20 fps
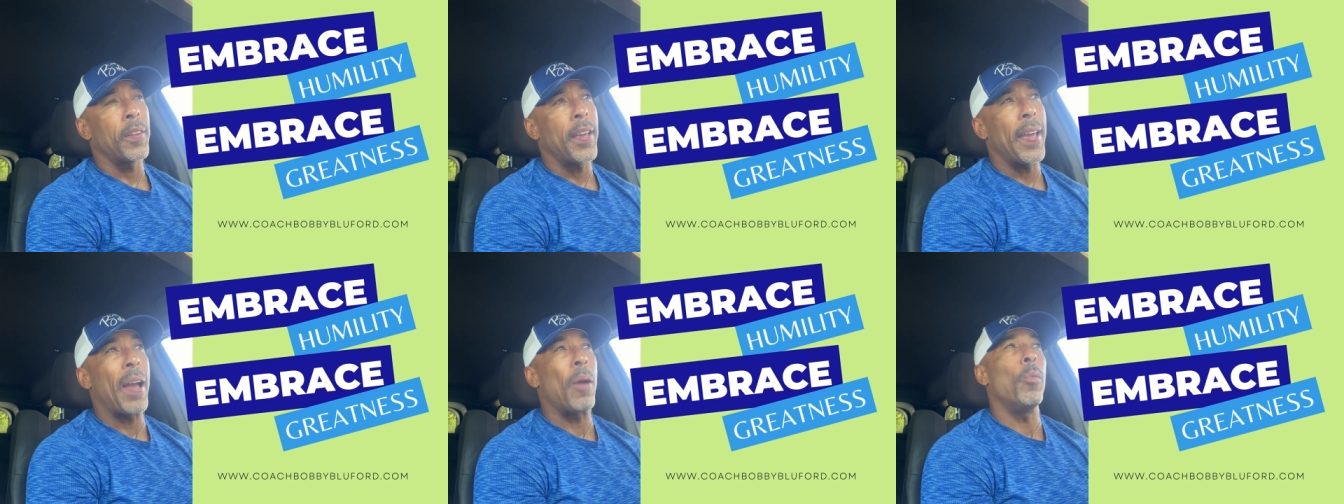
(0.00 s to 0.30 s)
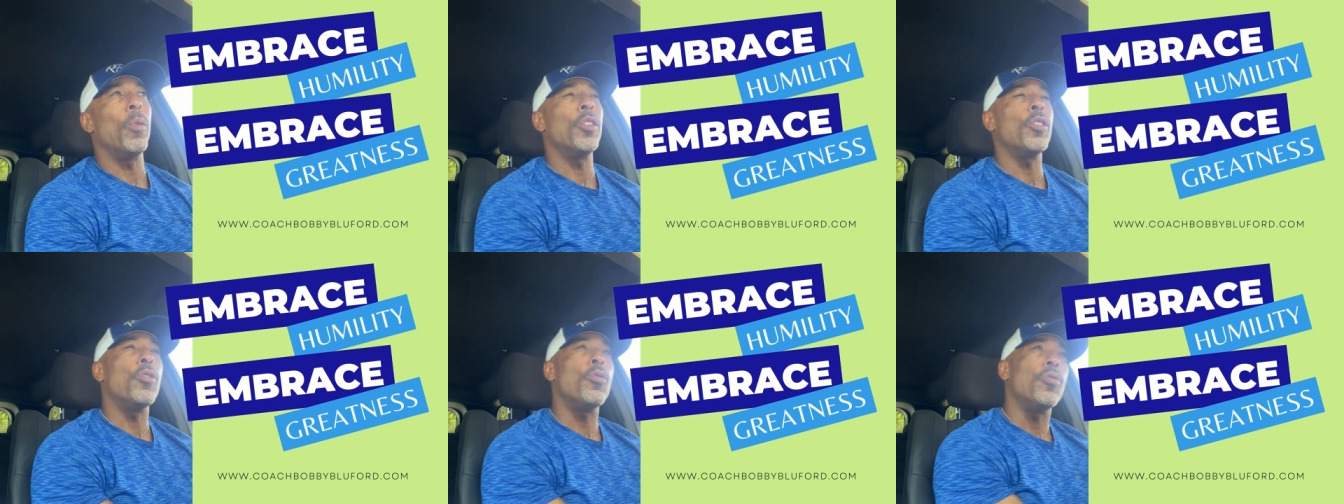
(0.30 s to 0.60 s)
And
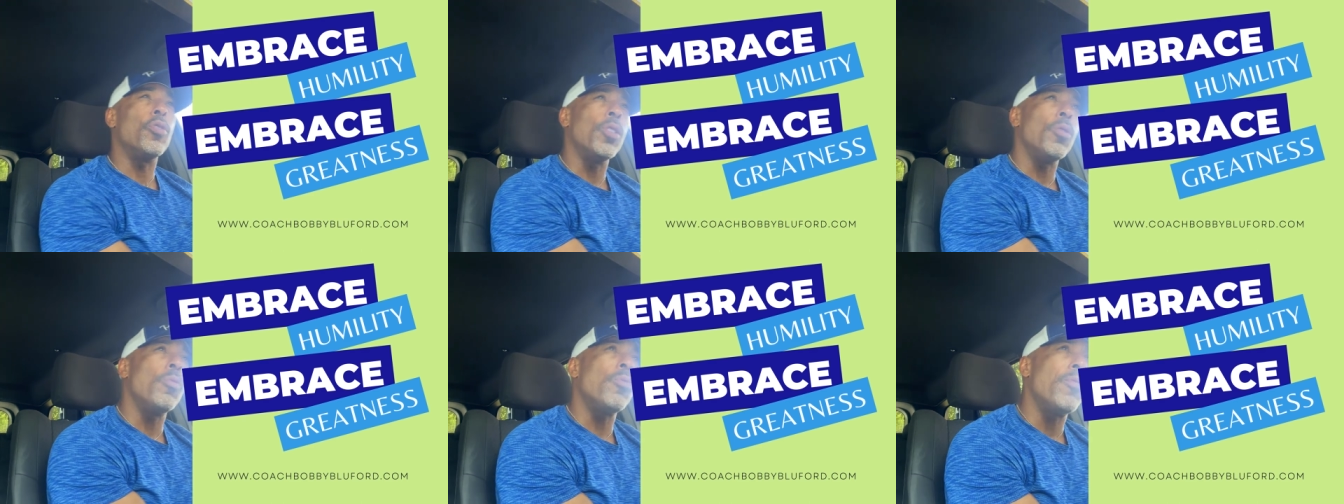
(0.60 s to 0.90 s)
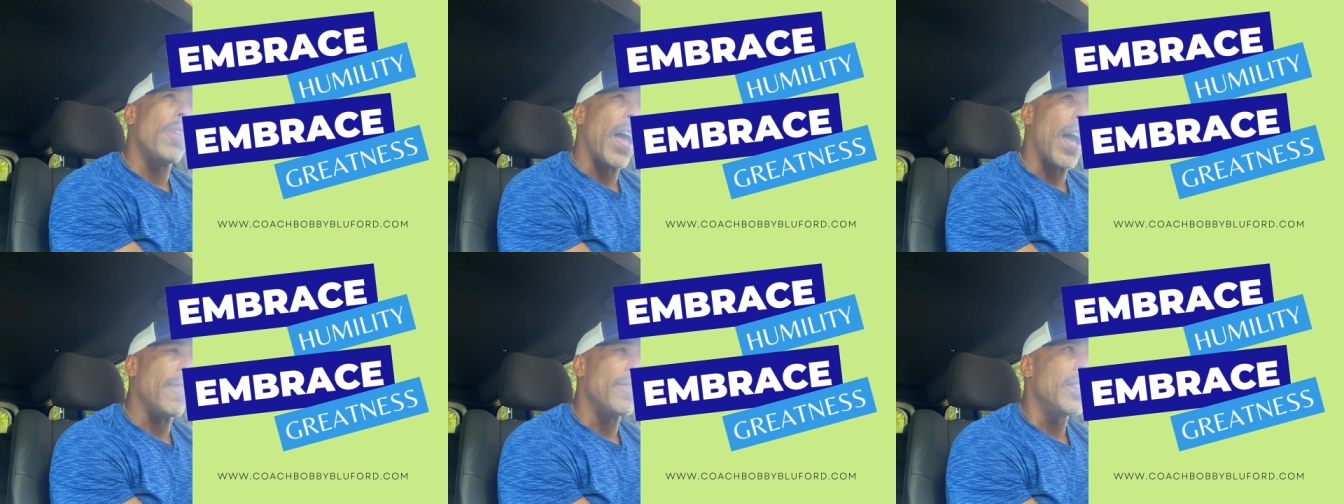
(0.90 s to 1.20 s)
when you do
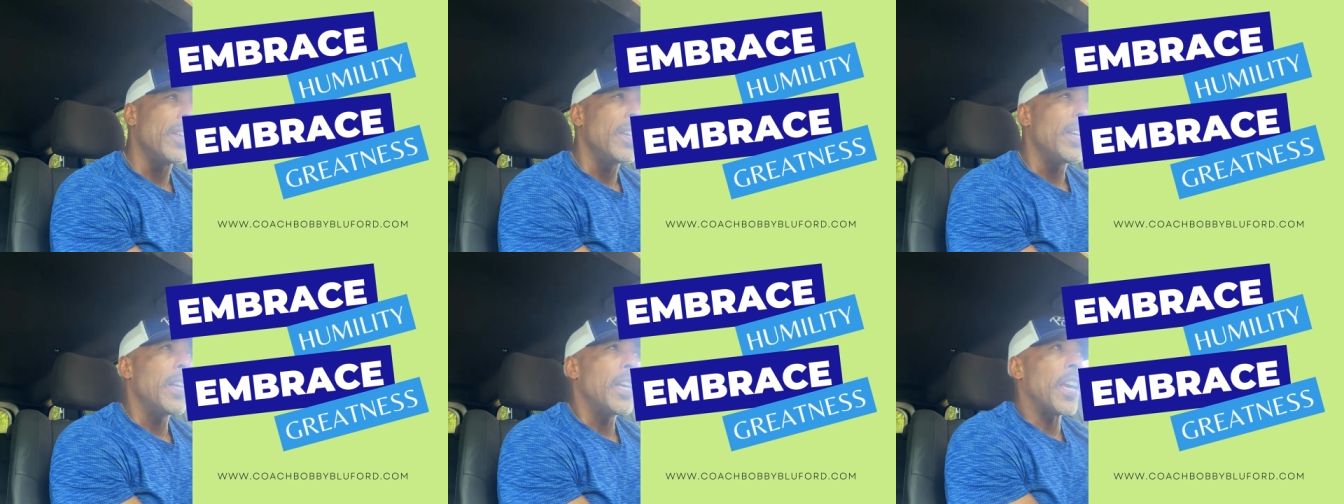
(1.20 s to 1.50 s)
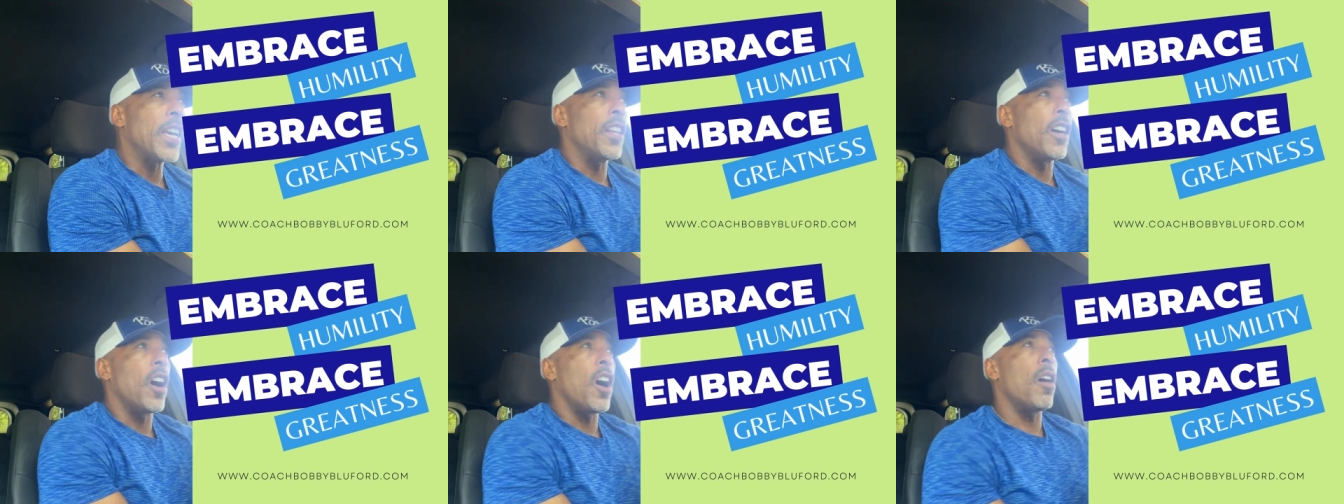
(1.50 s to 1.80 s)
that,
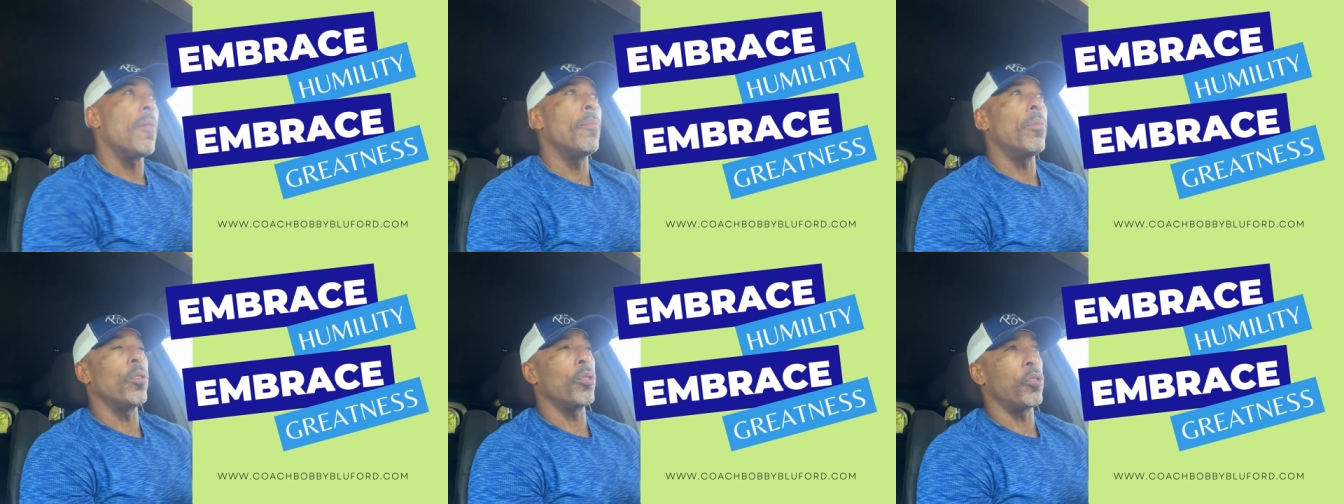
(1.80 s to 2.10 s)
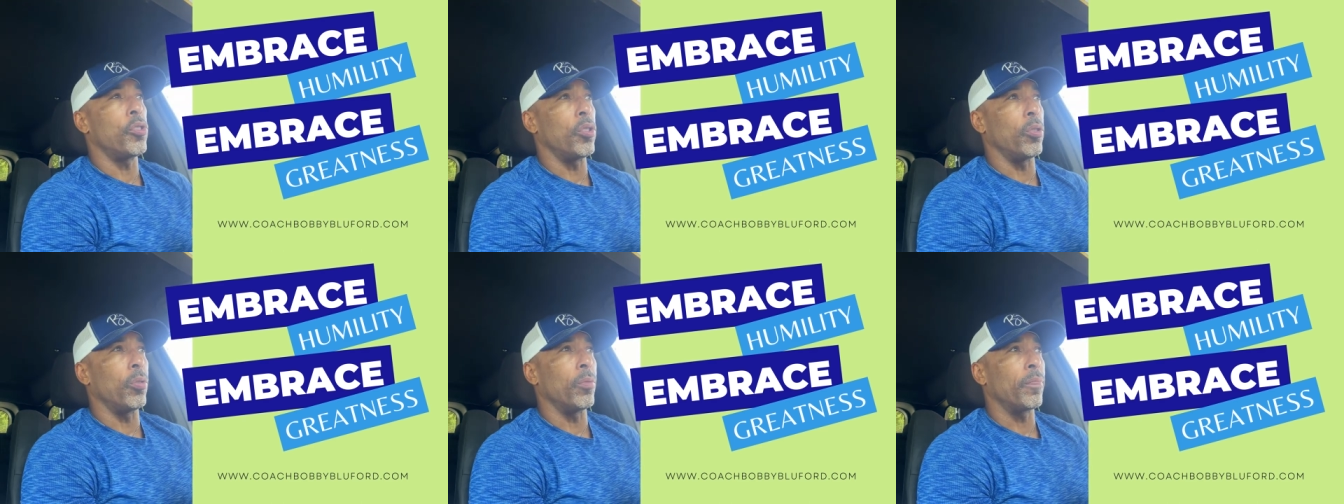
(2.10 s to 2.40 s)
it
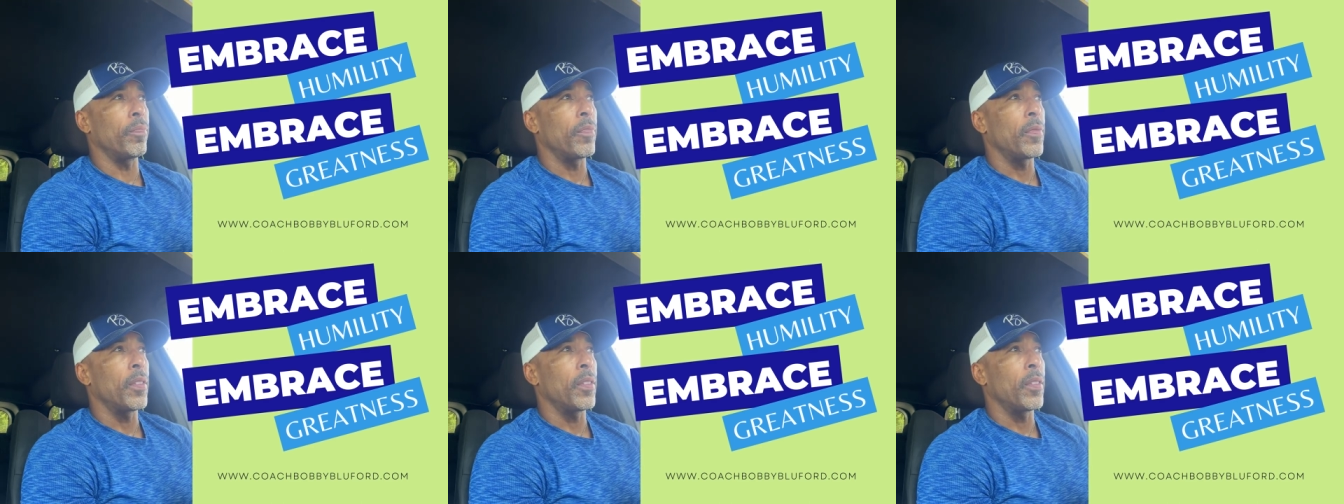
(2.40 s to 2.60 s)
humbles you,